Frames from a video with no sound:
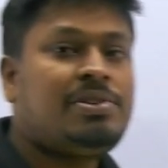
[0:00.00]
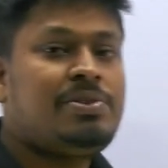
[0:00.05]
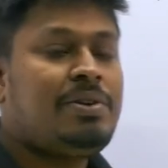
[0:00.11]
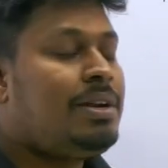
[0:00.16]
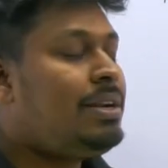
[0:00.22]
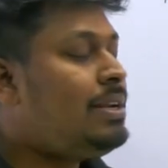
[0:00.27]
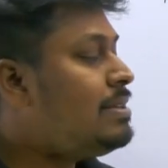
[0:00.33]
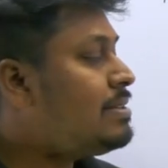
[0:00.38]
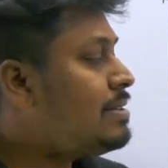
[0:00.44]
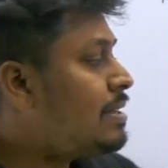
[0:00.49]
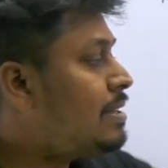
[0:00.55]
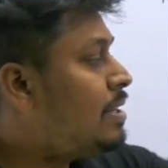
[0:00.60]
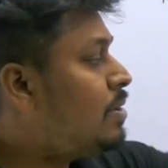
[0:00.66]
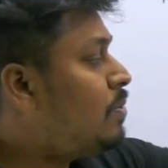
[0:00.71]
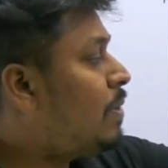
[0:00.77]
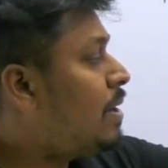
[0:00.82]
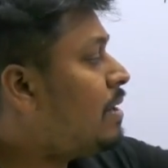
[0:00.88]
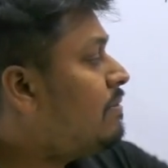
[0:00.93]
surely say
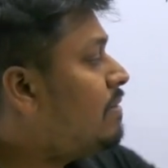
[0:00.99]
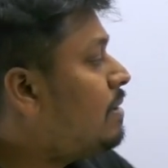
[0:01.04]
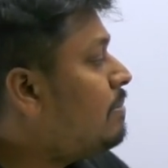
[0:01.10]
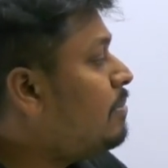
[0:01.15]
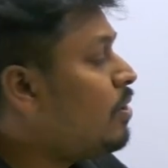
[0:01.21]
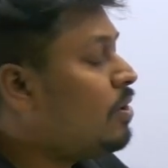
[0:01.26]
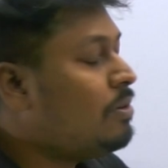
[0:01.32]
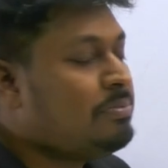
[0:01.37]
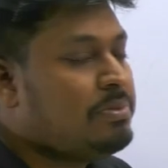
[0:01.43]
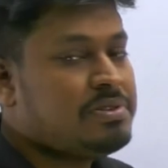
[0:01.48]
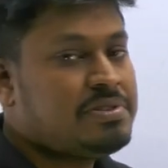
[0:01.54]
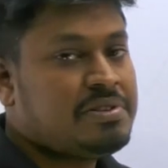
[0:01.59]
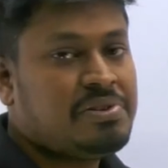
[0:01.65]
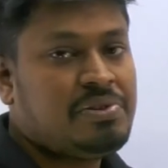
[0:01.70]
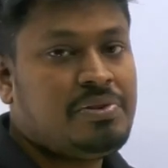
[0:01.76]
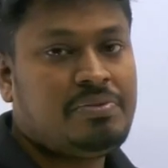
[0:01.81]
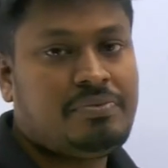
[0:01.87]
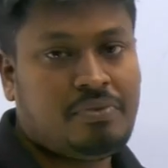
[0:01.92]
that 1 will be
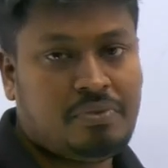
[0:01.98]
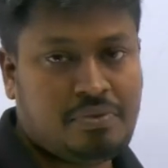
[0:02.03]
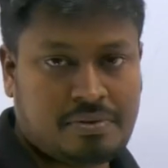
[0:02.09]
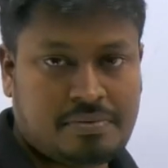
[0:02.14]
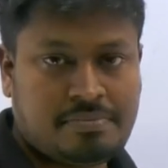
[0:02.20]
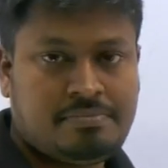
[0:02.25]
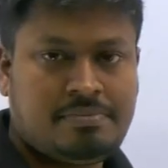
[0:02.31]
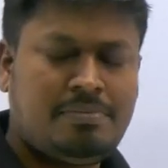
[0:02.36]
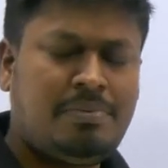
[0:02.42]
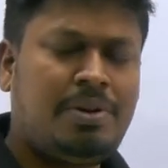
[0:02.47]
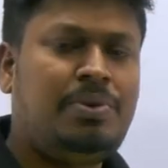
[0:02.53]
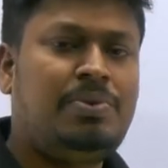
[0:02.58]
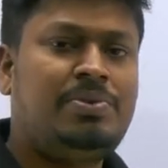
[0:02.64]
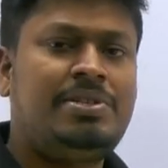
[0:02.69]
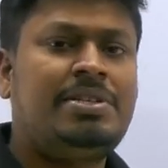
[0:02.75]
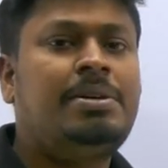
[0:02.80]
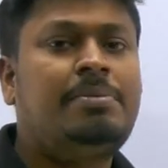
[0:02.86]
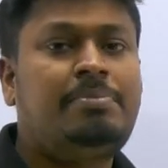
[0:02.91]
opposite to 4 by
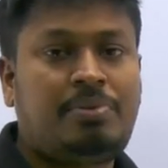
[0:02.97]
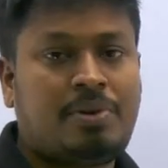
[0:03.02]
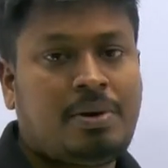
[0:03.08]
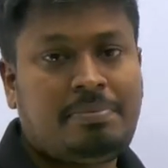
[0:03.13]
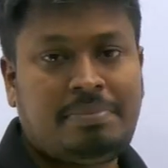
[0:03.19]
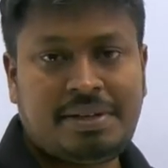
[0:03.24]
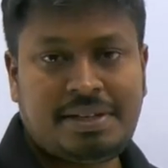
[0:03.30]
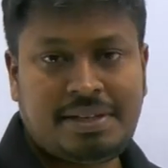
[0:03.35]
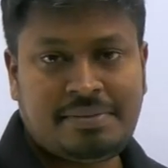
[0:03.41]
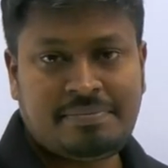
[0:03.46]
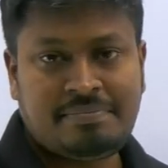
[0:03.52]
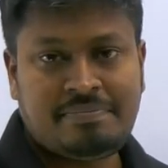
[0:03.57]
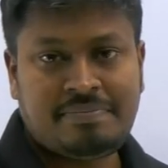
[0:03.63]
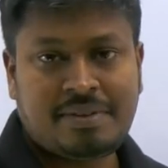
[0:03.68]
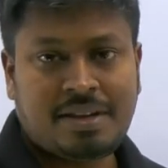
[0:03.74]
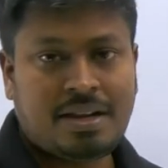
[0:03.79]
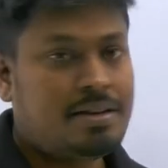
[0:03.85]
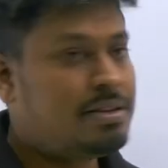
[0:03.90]
using a property.
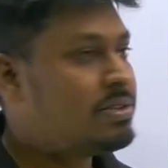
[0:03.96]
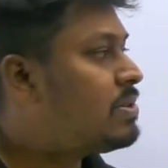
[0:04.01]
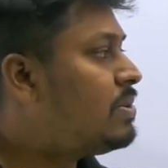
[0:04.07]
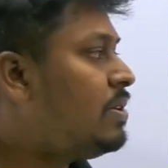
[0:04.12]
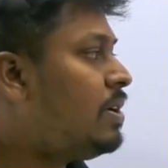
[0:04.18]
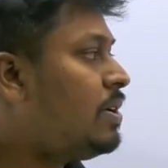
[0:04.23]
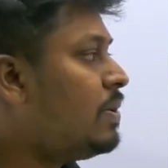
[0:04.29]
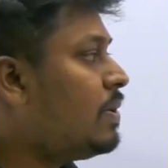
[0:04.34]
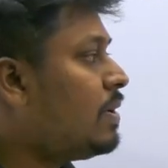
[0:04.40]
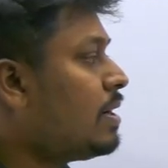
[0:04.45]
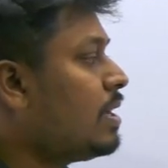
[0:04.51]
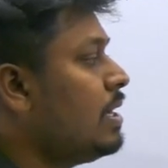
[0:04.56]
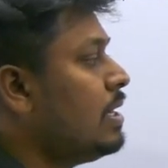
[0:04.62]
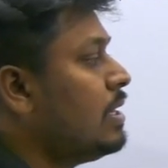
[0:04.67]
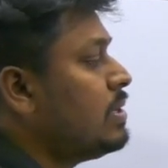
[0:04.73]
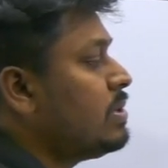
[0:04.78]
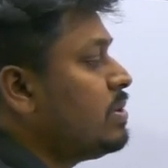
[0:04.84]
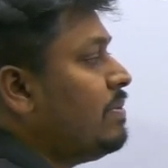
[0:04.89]
Understood or not?
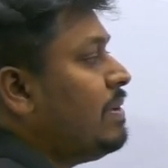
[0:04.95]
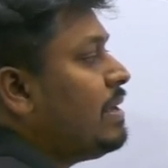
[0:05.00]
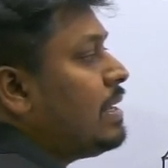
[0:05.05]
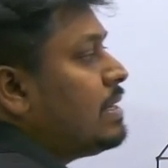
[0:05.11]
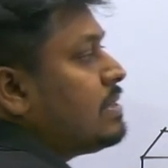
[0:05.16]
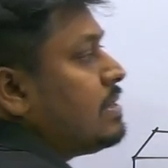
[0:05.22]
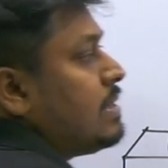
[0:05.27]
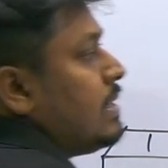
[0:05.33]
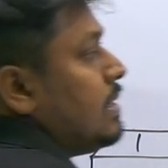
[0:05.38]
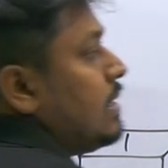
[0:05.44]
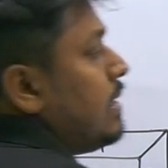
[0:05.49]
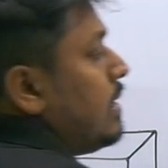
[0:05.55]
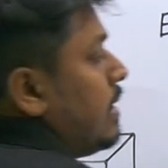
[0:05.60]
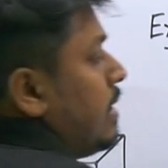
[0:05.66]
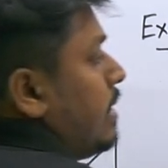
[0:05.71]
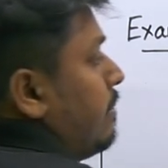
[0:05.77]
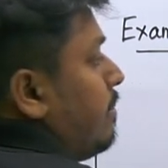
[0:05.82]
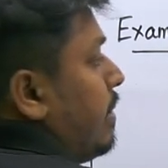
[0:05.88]
So we can say that
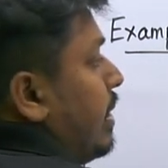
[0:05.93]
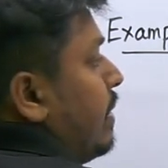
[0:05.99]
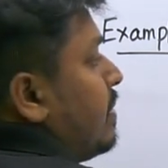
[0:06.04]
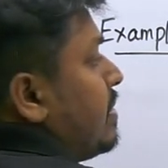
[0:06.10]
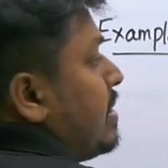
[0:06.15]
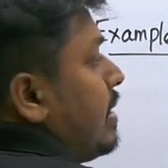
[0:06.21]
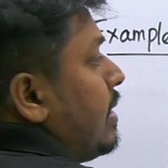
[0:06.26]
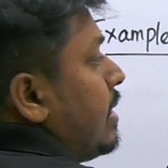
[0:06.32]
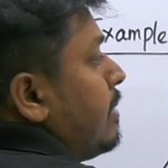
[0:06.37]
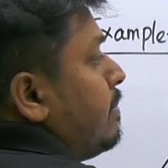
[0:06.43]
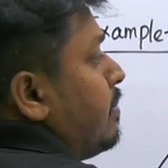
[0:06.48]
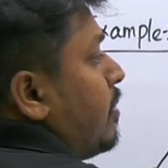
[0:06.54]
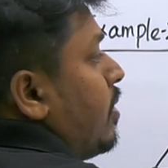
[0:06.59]
by using that